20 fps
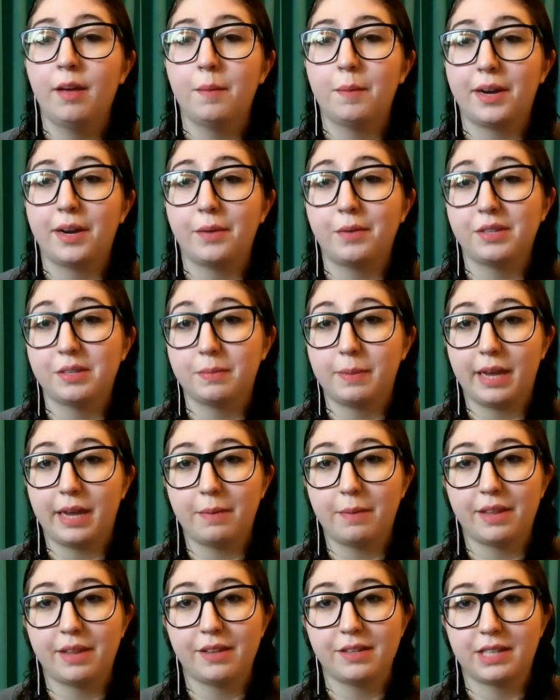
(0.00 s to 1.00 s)
But it was
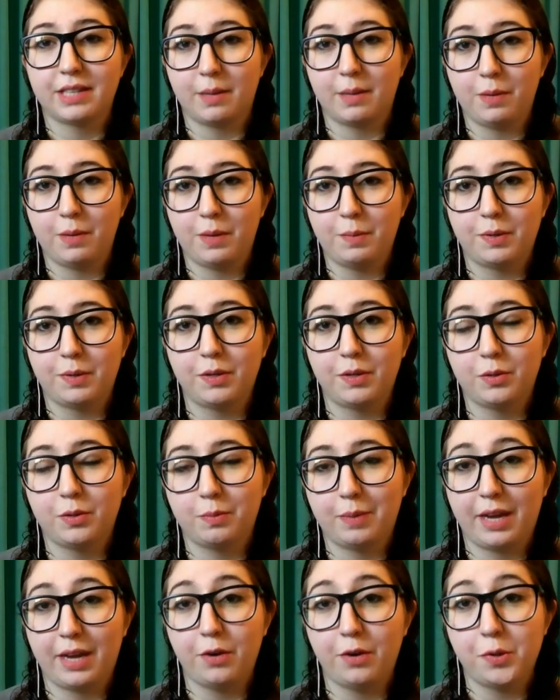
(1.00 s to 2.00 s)
made by the same people who
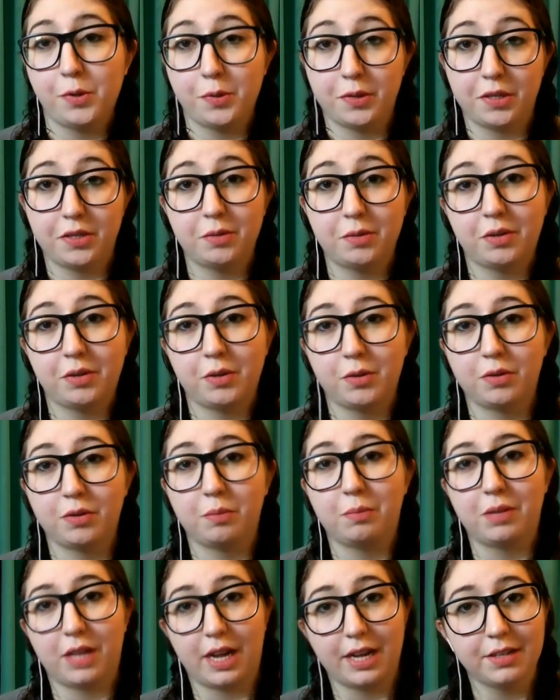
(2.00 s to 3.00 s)
made Hulu and
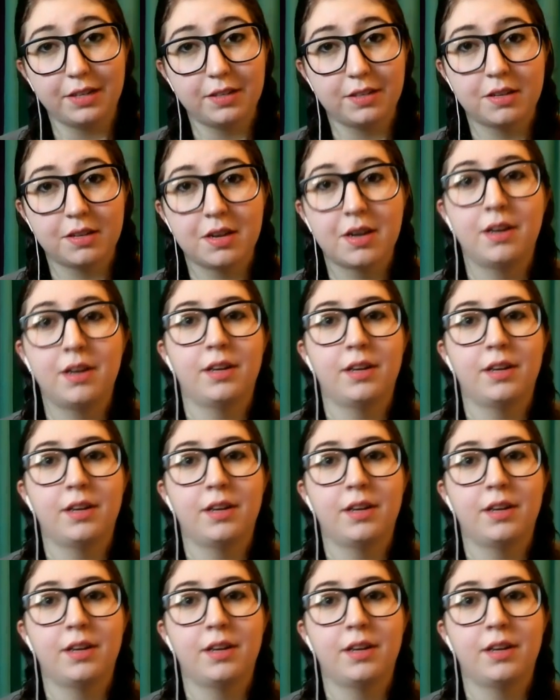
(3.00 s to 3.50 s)
Hulu Plus.